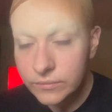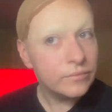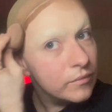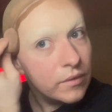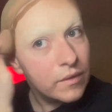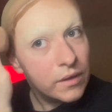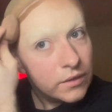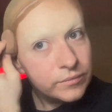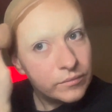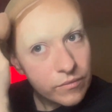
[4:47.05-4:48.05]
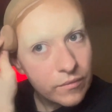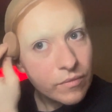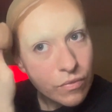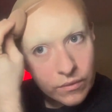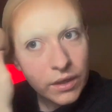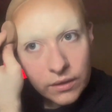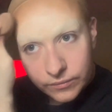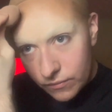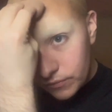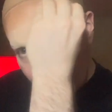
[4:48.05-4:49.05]
creamy, easy to blend, and high
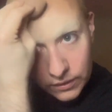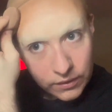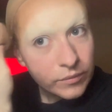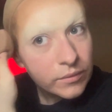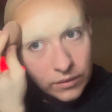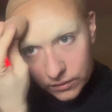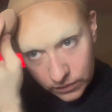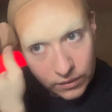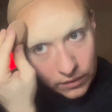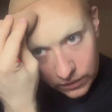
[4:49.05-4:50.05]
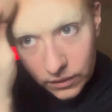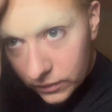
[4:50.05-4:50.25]
coverage, which is why I love it so much.